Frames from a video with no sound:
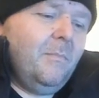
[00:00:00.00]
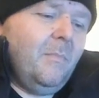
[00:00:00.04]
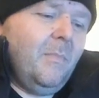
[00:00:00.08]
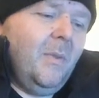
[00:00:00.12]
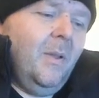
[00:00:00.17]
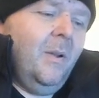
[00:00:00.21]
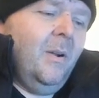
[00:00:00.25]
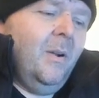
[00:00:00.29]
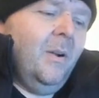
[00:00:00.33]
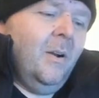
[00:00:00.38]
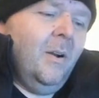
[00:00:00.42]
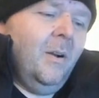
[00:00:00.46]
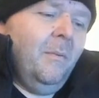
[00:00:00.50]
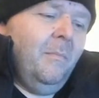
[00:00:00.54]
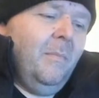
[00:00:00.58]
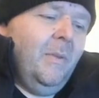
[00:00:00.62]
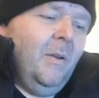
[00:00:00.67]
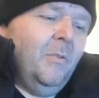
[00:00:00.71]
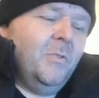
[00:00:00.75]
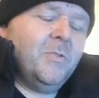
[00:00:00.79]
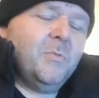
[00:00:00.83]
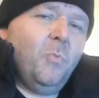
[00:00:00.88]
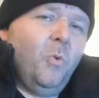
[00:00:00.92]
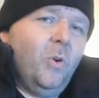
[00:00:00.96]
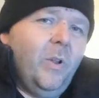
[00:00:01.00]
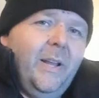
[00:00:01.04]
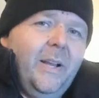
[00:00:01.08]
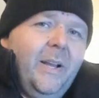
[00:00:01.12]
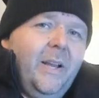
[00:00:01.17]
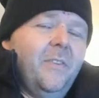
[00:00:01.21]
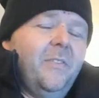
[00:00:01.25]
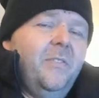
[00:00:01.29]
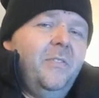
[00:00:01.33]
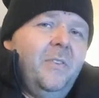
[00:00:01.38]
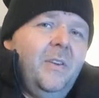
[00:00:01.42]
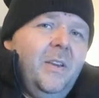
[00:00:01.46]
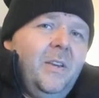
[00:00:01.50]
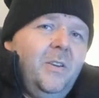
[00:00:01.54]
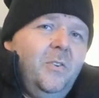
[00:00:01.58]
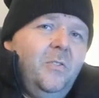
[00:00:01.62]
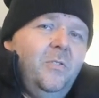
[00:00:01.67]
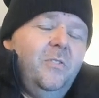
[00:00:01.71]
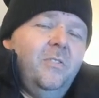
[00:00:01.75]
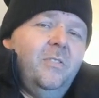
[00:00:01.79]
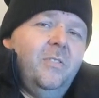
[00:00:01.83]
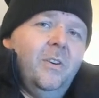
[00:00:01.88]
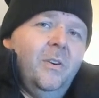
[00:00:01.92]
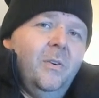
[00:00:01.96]
um, it was more like a thing
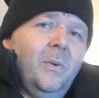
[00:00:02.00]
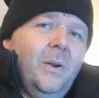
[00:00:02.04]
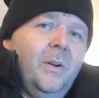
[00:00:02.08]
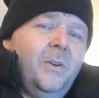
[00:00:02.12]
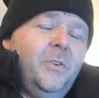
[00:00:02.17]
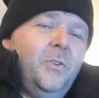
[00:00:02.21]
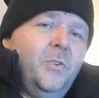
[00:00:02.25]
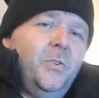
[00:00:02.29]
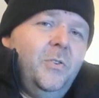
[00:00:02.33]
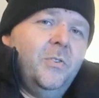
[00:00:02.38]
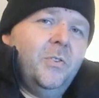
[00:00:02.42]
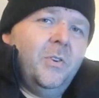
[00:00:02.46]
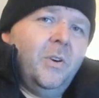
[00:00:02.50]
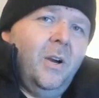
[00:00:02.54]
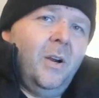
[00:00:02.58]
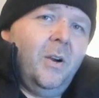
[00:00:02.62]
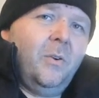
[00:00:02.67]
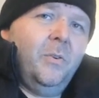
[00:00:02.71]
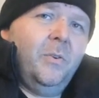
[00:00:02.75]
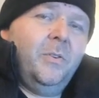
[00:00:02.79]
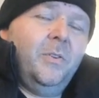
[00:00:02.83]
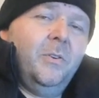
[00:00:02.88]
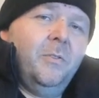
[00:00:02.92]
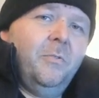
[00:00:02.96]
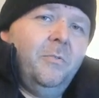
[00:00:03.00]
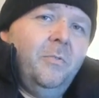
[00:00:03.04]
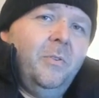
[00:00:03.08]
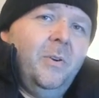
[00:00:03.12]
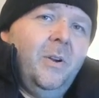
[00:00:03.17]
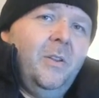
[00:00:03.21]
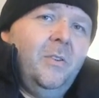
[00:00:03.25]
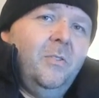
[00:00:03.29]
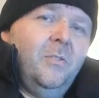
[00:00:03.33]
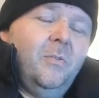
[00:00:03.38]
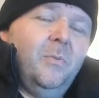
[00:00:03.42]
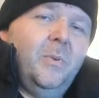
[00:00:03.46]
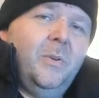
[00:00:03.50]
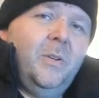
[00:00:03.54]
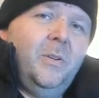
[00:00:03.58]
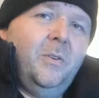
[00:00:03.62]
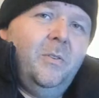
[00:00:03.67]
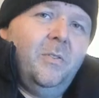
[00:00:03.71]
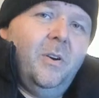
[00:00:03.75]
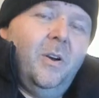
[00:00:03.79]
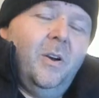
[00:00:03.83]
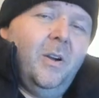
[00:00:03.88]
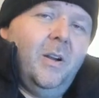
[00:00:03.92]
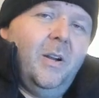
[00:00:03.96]
you'd sit around and you'd talk with your friends when you
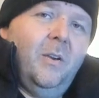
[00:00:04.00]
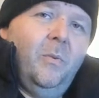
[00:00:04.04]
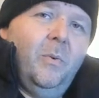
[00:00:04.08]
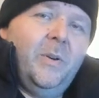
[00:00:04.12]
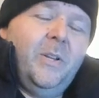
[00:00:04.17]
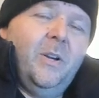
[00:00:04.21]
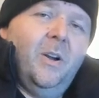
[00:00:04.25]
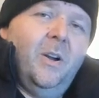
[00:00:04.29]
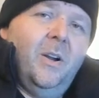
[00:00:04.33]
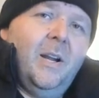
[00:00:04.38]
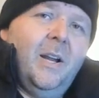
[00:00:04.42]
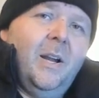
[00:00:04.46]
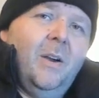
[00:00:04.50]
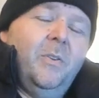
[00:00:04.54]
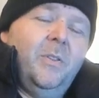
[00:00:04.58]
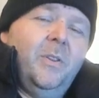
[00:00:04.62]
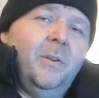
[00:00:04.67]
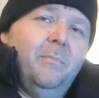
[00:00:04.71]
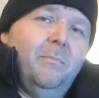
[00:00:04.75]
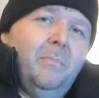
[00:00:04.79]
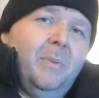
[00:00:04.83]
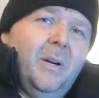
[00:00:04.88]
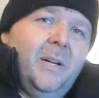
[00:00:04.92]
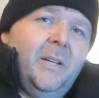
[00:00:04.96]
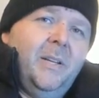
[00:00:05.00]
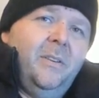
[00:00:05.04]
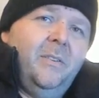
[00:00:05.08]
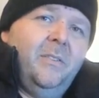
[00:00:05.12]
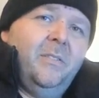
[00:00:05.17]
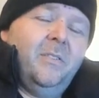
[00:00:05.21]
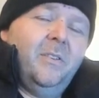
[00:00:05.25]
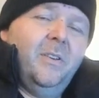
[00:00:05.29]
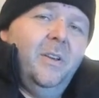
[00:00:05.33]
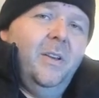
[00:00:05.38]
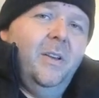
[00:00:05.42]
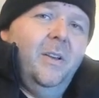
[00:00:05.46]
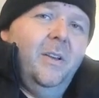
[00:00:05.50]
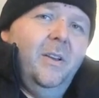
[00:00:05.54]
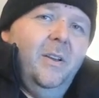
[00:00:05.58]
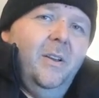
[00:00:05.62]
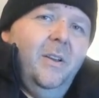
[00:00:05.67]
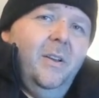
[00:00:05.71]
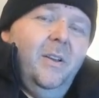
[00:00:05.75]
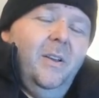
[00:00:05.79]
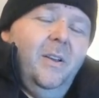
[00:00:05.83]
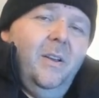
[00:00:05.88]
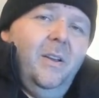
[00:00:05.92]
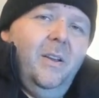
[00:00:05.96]
when you hung out with your buddies
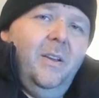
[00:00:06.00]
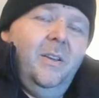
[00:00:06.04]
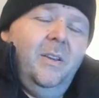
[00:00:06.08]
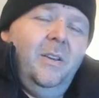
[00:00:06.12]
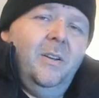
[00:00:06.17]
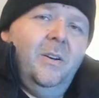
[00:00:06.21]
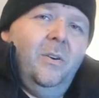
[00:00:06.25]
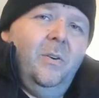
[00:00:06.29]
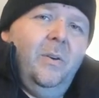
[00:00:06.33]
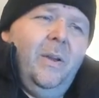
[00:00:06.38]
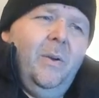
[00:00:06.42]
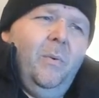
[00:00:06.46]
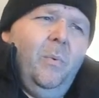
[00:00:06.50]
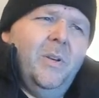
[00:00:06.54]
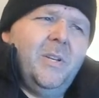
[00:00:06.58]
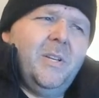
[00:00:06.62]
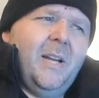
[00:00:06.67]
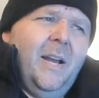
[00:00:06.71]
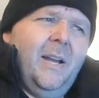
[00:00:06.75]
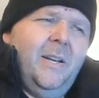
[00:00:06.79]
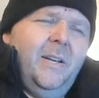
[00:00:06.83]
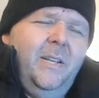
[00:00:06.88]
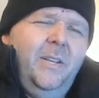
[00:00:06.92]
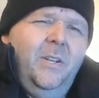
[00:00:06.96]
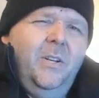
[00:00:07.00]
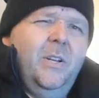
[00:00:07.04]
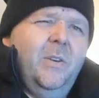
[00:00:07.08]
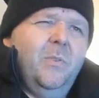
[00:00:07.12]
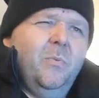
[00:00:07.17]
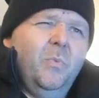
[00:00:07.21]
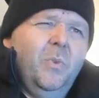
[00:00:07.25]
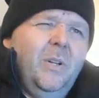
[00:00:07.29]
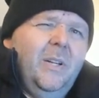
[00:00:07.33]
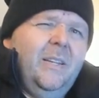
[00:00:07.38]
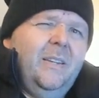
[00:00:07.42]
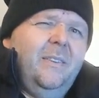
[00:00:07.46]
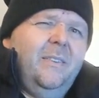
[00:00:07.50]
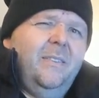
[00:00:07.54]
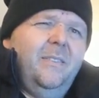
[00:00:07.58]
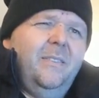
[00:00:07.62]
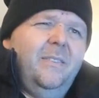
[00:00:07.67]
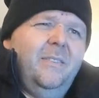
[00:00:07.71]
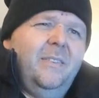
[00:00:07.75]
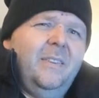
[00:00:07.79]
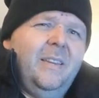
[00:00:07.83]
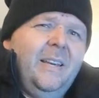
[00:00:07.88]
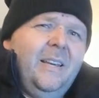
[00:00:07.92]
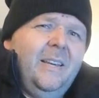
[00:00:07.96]
you know, it was I, you didn't really
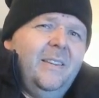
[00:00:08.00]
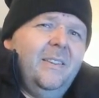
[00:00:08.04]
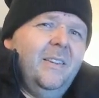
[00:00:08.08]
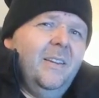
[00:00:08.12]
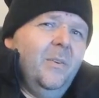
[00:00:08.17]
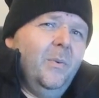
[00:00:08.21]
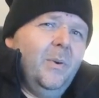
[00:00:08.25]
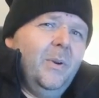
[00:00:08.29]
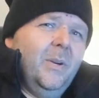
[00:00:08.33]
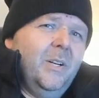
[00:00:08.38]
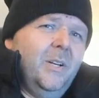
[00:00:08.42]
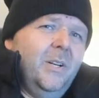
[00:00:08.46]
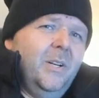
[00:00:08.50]
think they were going to